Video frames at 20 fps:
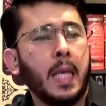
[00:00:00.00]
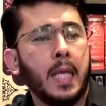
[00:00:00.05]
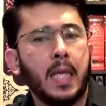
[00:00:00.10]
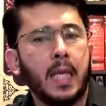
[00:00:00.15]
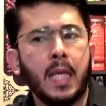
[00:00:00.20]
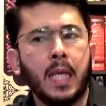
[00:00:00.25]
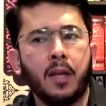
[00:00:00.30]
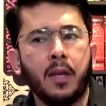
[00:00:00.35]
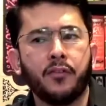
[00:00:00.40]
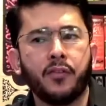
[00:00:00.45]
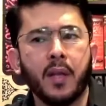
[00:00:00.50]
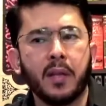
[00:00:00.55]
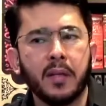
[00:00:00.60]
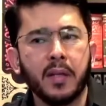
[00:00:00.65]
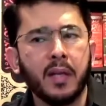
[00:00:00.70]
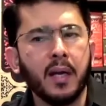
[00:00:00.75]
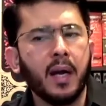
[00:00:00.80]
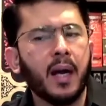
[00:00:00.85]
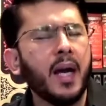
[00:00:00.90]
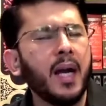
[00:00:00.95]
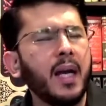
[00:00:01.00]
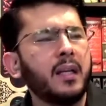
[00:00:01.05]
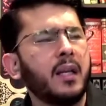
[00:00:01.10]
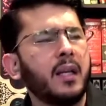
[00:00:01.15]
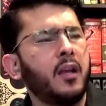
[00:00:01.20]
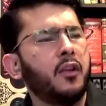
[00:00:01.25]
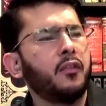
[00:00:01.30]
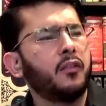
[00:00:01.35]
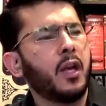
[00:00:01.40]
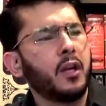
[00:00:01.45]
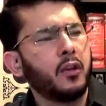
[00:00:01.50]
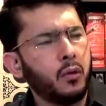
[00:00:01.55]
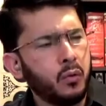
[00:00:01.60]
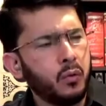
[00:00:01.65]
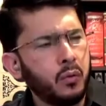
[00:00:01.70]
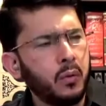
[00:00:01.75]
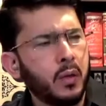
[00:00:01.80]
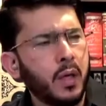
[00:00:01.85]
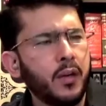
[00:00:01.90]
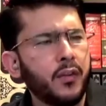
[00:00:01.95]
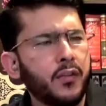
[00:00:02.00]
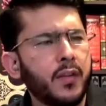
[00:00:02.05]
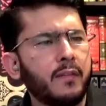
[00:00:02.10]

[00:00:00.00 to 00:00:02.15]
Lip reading: He is that guide, that who is